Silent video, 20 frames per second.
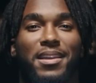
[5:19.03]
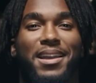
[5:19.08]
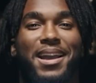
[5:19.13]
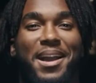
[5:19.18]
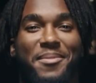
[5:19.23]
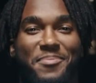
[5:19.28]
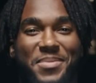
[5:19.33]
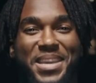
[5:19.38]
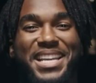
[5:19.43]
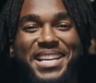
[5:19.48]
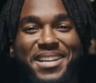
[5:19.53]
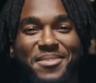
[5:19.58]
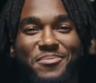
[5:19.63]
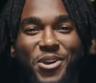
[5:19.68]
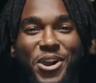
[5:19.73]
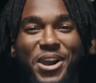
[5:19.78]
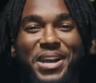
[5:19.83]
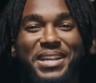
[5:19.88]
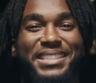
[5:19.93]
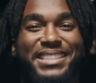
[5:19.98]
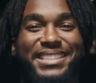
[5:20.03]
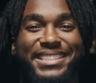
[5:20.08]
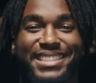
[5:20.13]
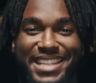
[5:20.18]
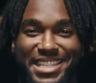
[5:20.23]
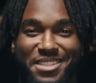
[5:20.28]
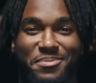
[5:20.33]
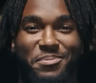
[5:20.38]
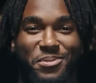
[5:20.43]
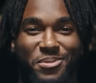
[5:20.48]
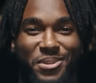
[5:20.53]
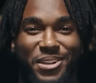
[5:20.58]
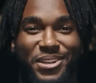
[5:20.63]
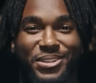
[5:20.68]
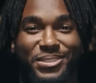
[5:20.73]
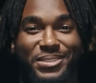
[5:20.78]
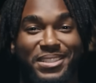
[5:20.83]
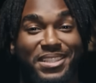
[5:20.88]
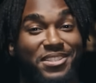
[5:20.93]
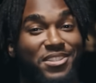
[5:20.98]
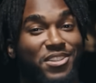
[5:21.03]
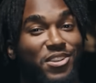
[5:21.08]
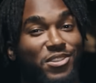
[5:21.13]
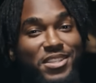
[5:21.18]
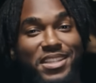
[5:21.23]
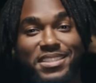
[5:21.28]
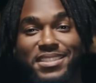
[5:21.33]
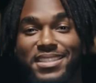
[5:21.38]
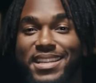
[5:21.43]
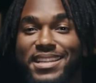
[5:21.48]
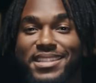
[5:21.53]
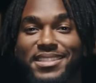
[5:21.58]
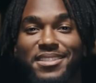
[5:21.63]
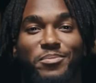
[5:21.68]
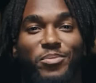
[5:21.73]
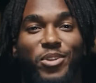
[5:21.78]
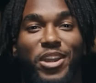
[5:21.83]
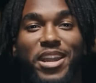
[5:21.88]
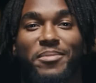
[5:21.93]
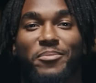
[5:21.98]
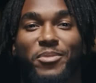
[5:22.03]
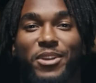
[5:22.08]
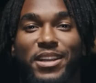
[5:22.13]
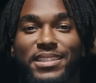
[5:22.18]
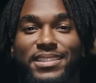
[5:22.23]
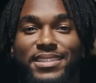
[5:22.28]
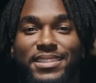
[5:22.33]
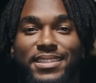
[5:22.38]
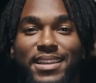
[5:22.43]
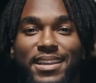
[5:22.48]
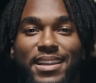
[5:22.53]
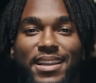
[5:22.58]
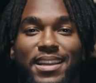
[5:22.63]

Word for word: I mean, come on, let's be real. There's no such thing as a brain brace.